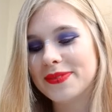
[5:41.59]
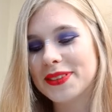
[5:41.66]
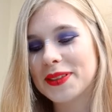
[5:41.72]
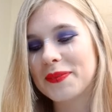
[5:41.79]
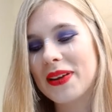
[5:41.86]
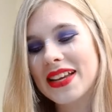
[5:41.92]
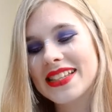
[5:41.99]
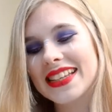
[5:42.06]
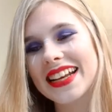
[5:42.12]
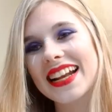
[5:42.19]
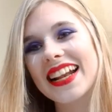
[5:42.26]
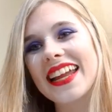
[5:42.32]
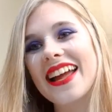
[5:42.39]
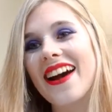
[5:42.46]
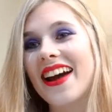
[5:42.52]
So
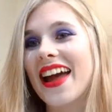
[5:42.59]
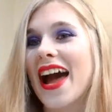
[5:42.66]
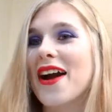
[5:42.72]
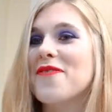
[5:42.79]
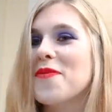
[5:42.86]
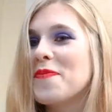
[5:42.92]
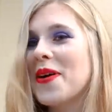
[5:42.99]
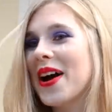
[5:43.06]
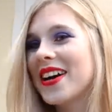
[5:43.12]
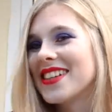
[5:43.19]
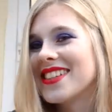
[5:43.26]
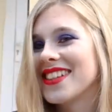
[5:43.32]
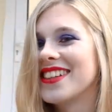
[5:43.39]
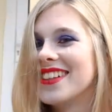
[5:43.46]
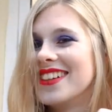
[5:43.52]
basically I have a
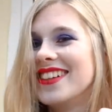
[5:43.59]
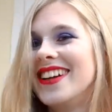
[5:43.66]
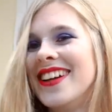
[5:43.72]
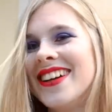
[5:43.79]
person.